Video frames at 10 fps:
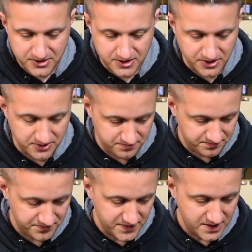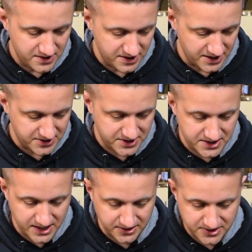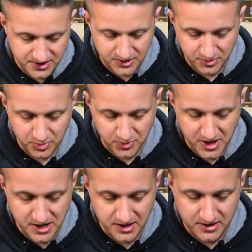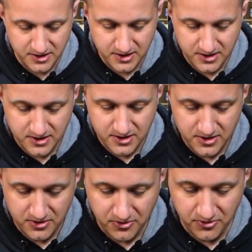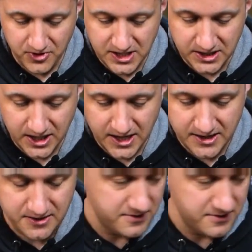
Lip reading: So nice stainless steel braided feed line,